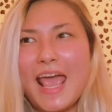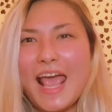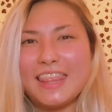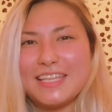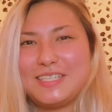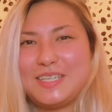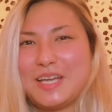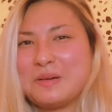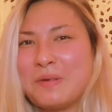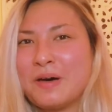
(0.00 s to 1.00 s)
and the
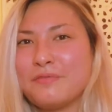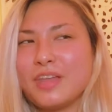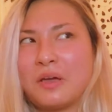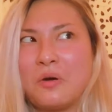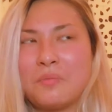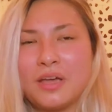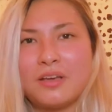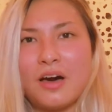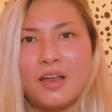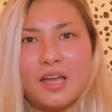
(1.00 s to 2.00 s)
stigma of like, oh my
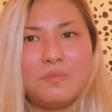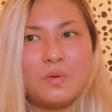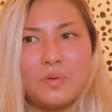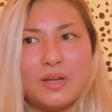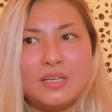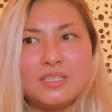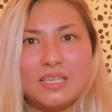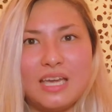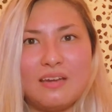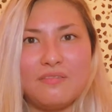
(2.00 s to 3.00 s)
god, I'm going to
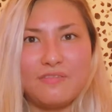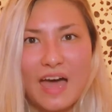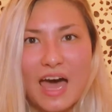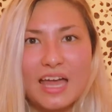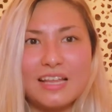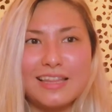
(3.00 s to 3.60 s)
get fat.